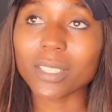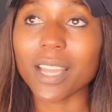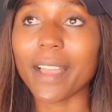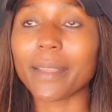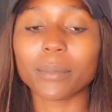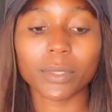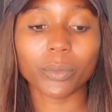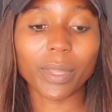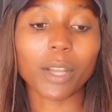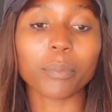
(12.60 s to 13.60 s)
time
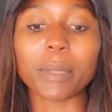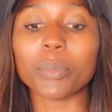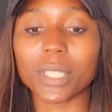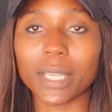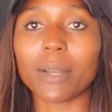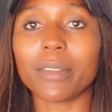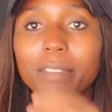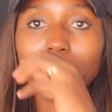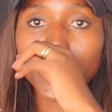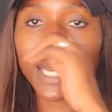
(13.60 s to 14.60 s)
without me putting out a
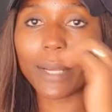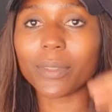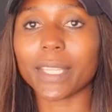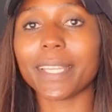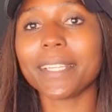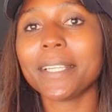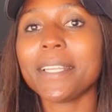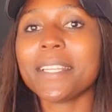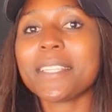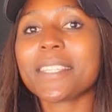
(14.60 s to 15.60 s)
video out there.
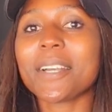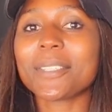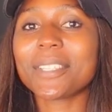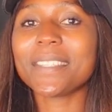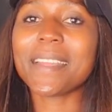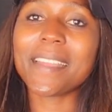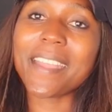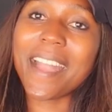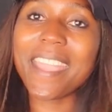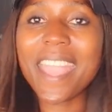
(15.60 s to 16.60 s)
So today
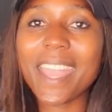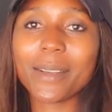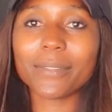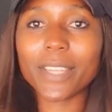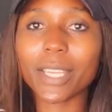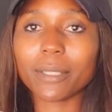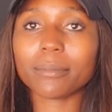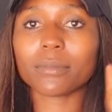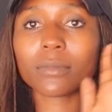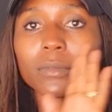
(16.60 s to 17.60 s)
I have a